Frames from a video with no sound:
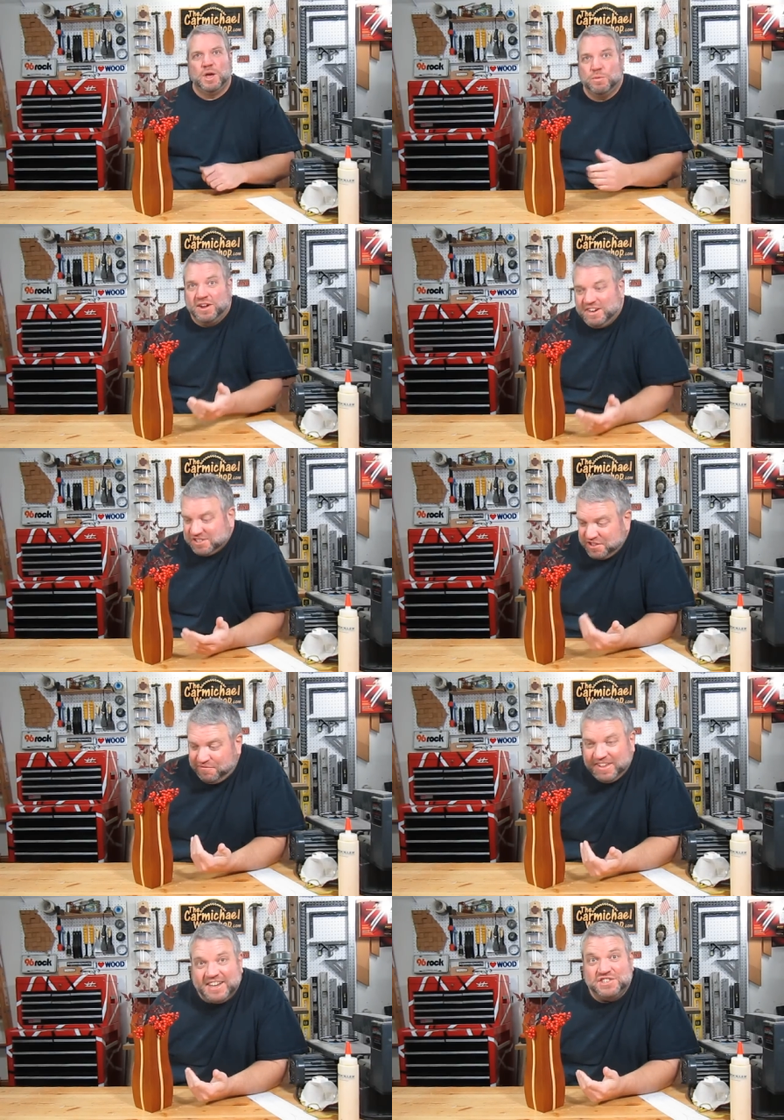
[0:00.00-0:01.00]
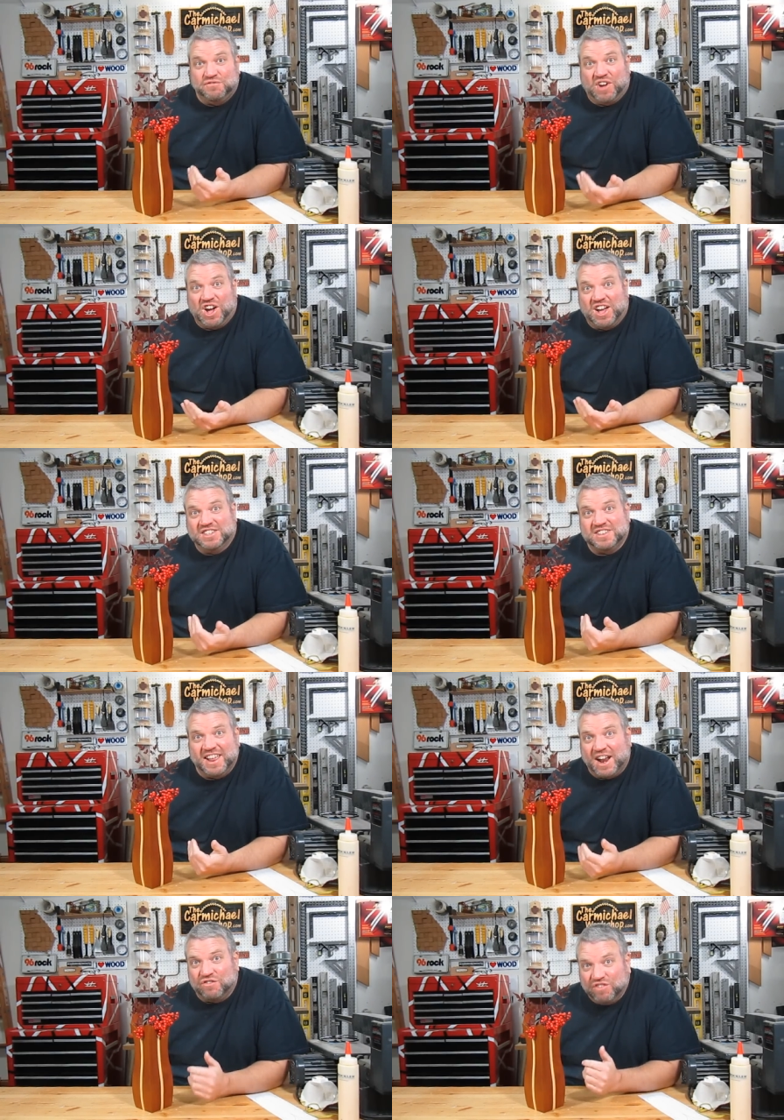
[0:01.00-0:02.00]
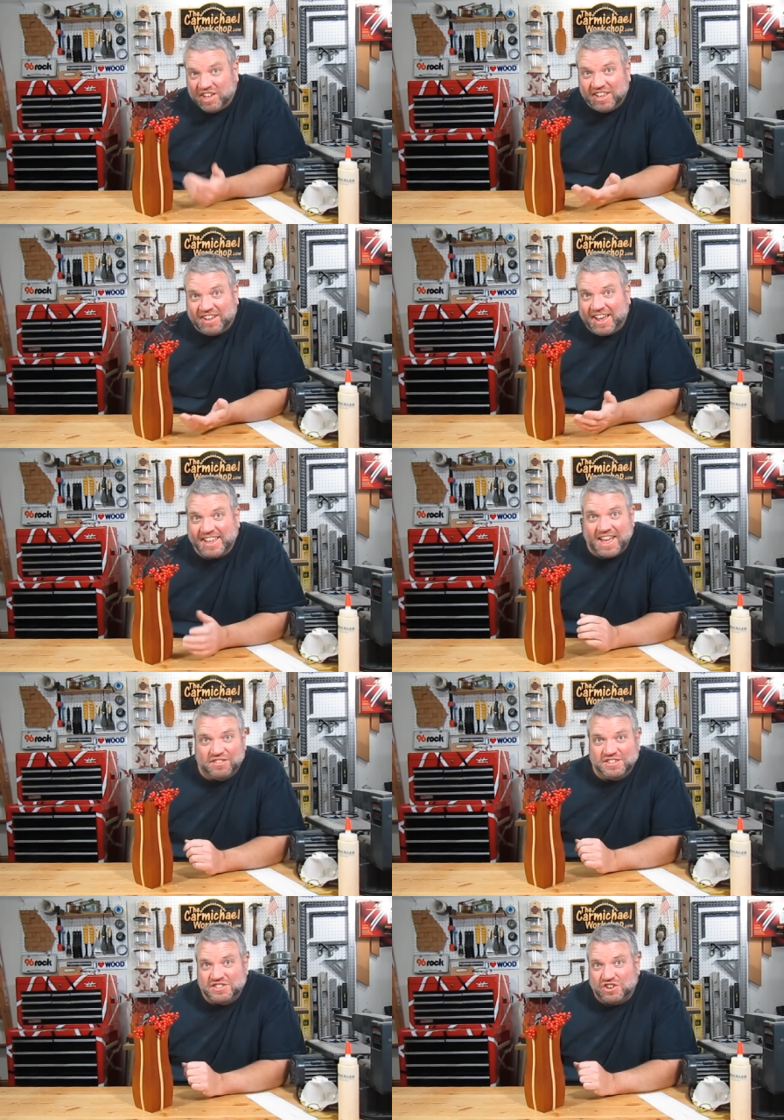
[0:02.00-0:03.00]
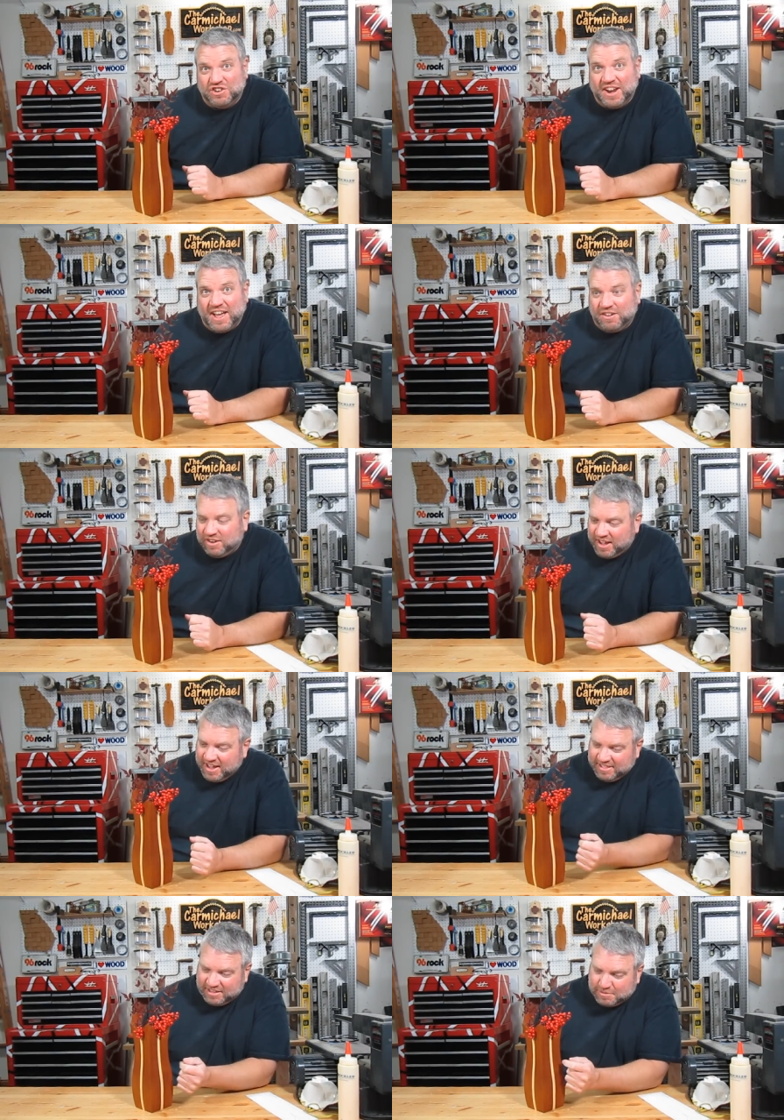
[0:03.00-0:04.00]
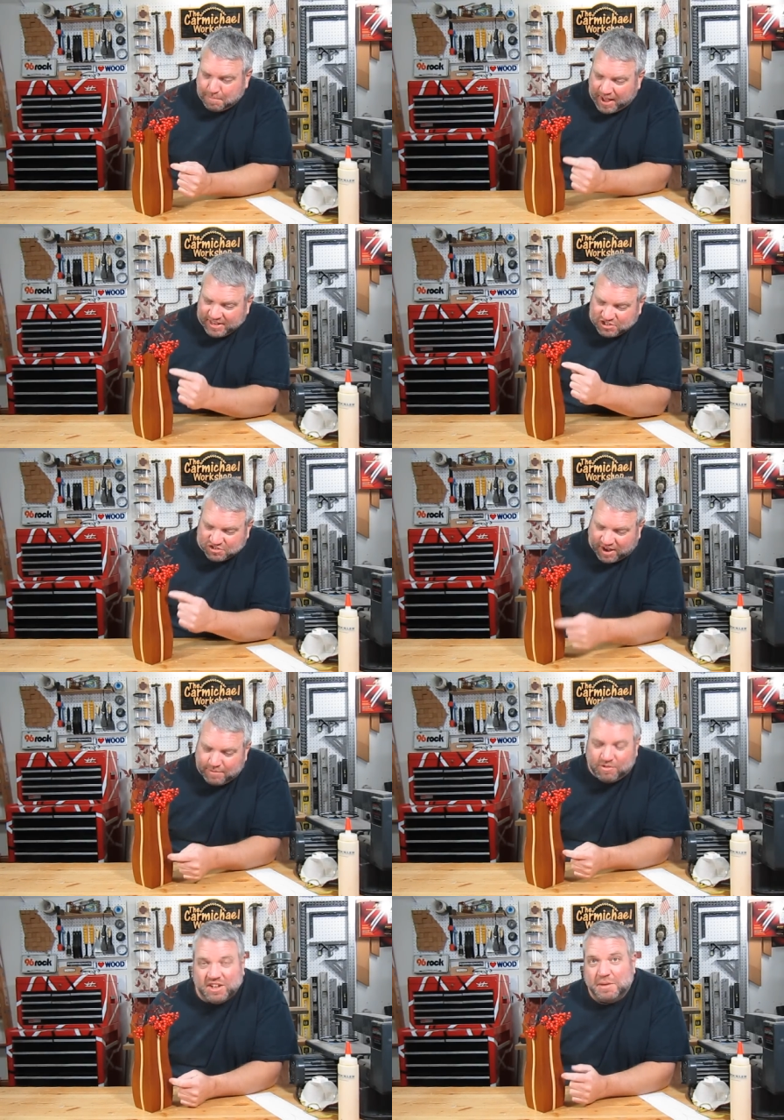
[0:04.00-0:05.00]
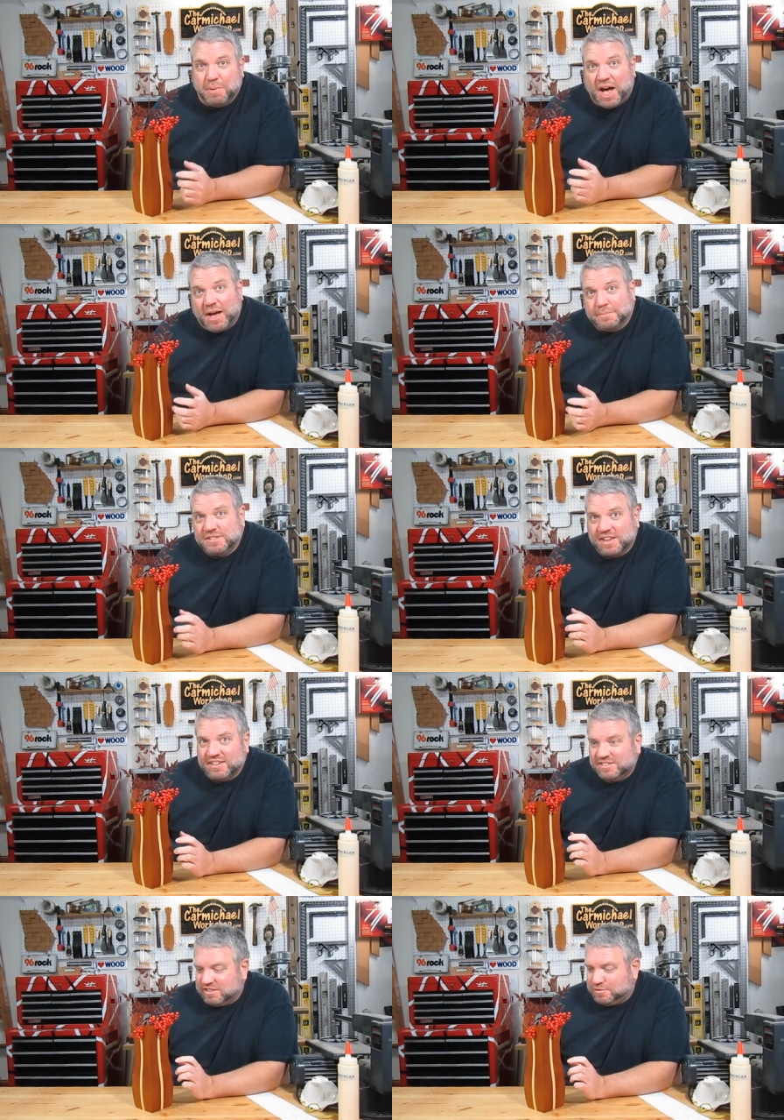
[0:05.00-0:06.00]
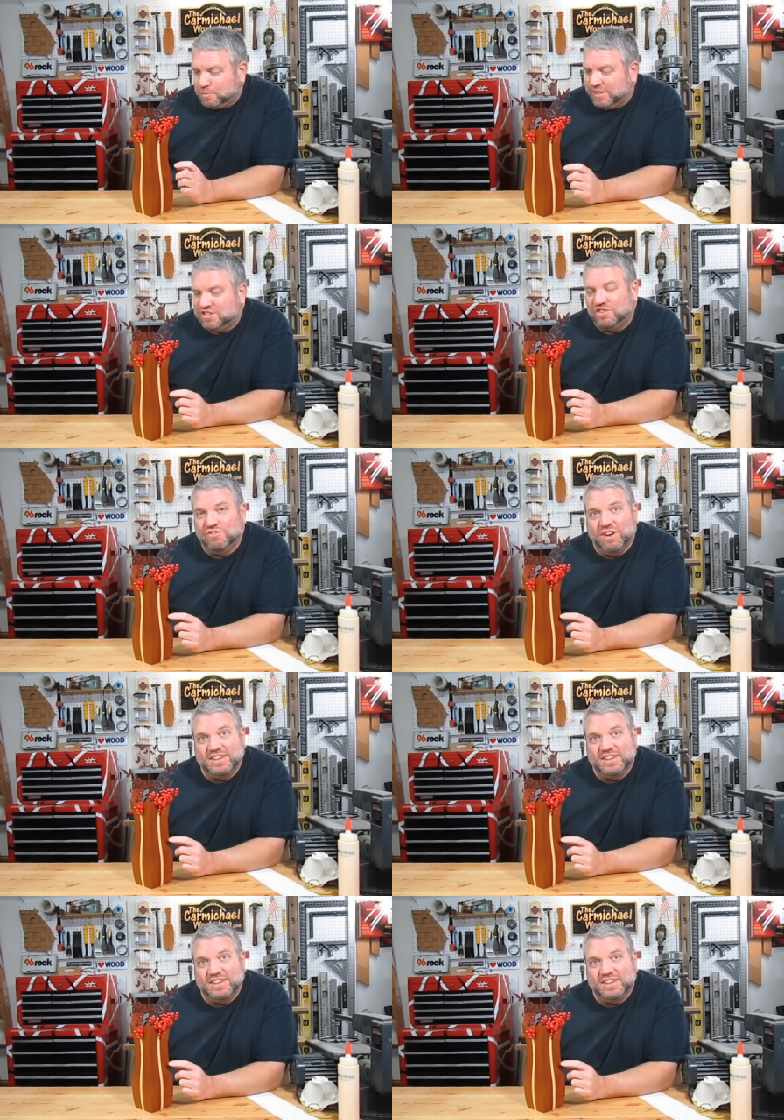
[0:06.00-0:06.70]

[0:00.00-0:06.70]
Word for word: Well, here's the finished vase, and I really like how this turned out. This pine stripe really pops against this Western